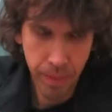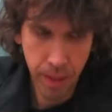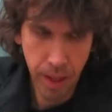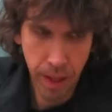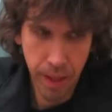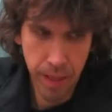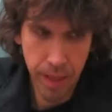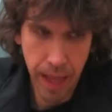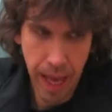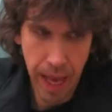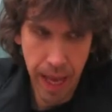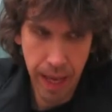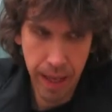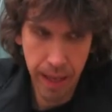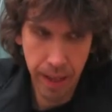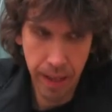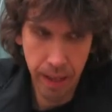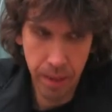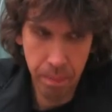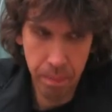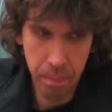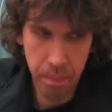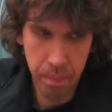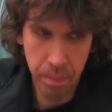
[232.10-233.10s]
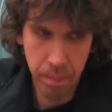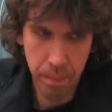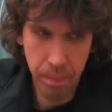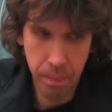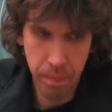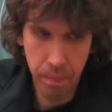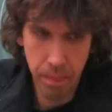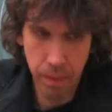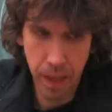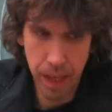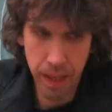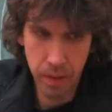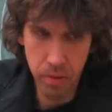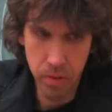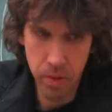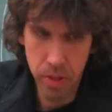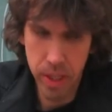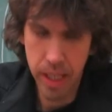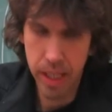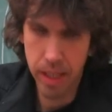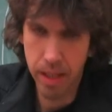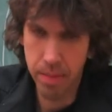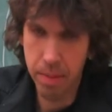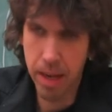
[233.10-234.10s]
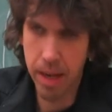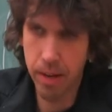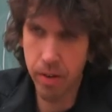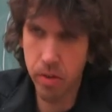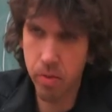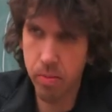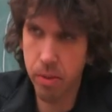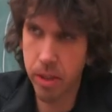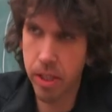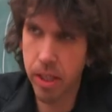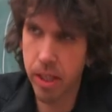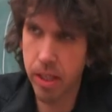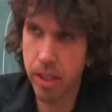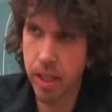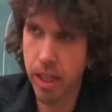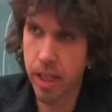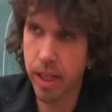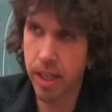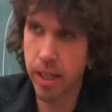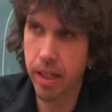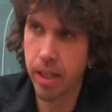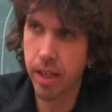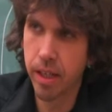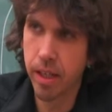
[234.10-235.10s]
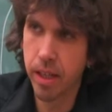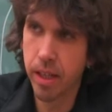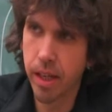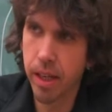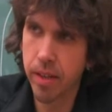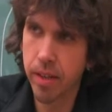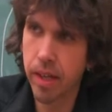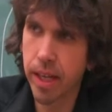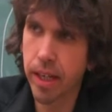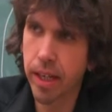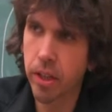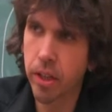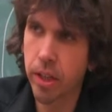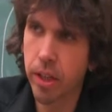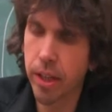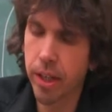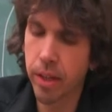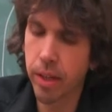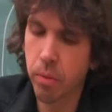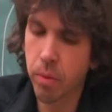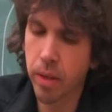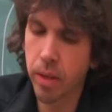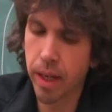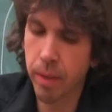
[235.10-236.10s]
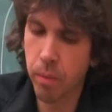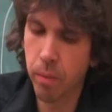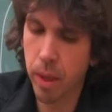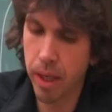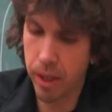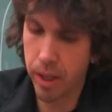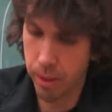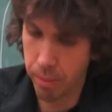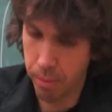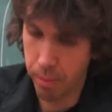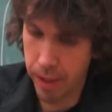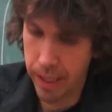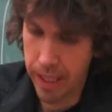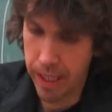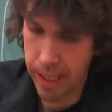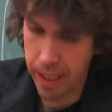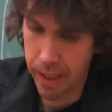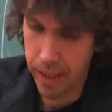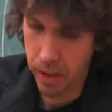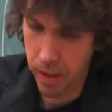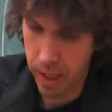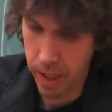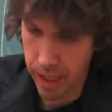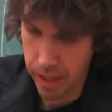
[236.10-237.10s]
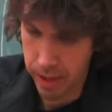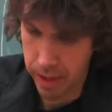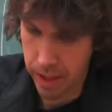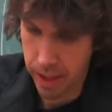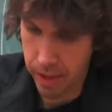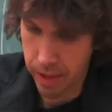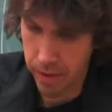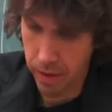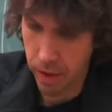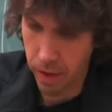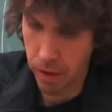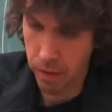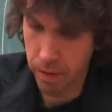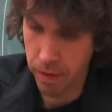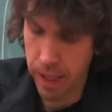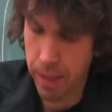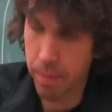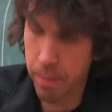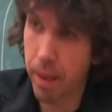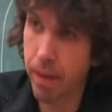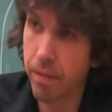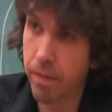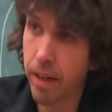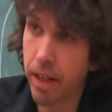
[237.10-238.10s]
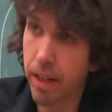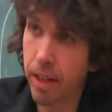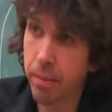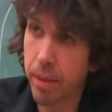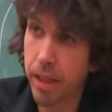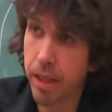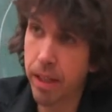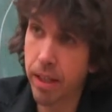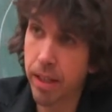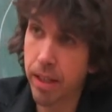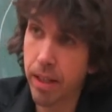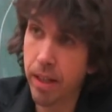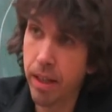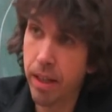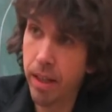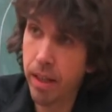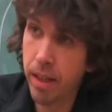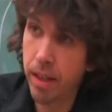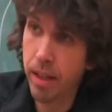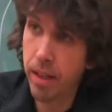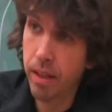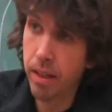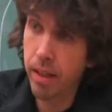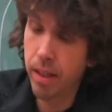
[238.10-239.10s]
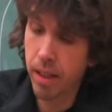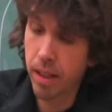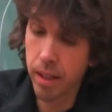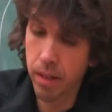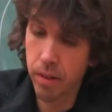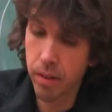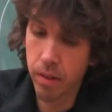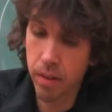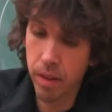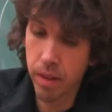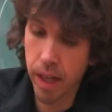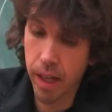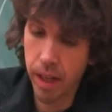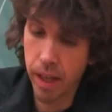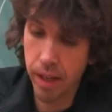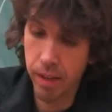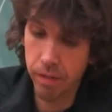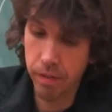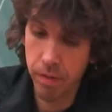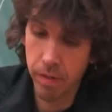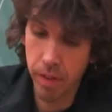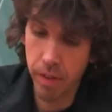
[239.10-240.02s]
that um, I don't seek them out as much as I as I could, and what I wound up reading is things that have already been recommended. You know, if